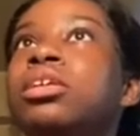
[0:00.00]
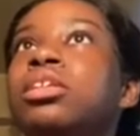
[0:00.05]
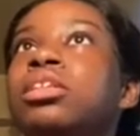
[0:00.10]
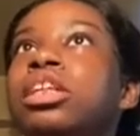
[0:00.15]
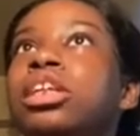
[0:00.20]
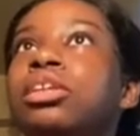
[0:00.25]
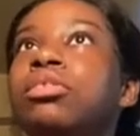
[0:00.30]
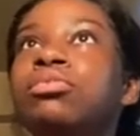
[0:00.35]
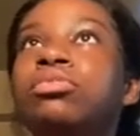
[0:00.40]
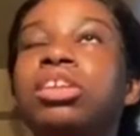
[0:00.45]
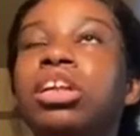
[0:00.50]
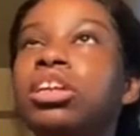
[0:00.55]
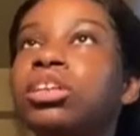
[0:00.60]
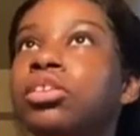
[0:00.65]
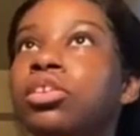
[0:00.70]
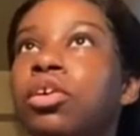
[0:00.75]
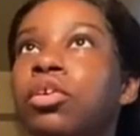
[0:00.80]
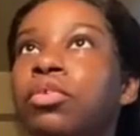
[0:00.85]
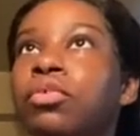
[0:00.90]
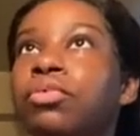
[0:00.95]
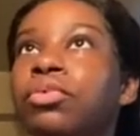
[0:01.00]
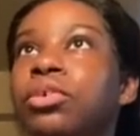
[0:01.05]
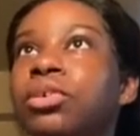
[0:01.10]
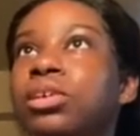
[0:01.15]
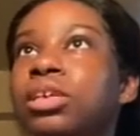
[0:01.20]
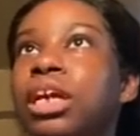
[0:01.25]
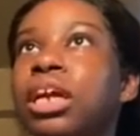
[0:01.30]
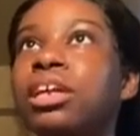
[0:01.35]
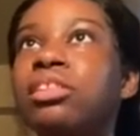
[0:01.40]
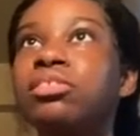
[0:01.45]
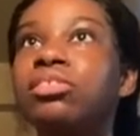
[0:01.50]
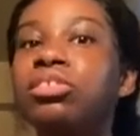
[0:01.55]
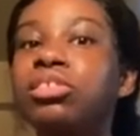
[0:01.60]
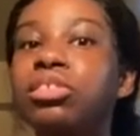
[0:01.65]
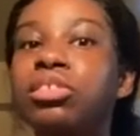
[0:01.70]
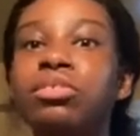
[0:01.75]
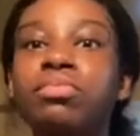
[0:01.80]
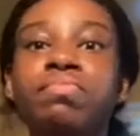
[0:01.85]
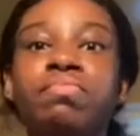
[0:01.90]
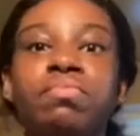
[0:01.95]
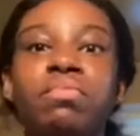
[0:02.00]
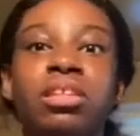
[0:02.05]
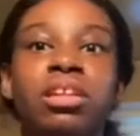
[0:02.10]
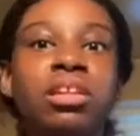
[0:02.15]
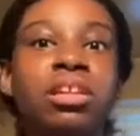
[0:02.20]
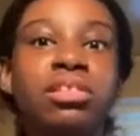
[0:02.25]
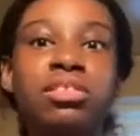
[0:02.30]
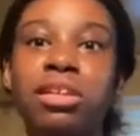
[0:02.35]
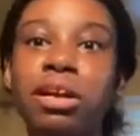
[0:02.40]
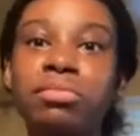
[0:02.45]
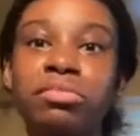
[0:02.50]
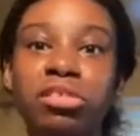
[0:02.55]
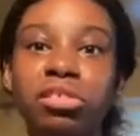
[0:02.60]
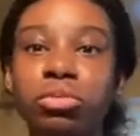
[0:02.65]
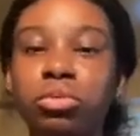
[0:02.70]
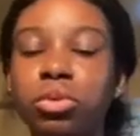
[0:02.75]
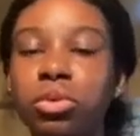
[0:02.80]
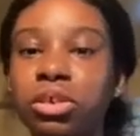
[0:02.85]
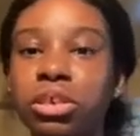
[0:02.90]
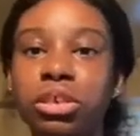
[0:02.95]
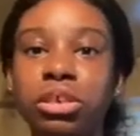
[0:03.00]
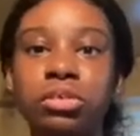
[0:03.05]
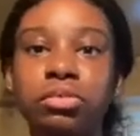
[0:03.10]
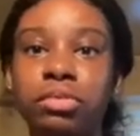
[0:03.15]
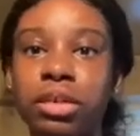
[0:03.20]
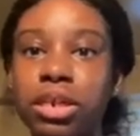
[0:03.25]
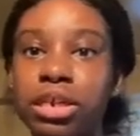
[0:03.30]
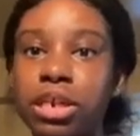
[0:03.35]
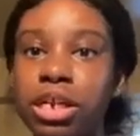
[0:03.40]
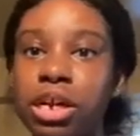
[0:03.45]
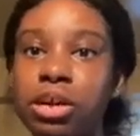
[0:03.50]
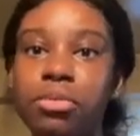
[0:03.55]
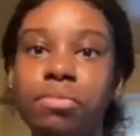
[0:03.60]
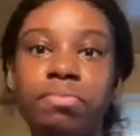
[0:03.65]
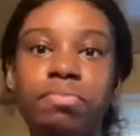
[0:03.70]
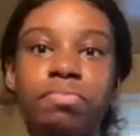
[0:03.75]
They don't take no for an answer. So I'm just warning you right now.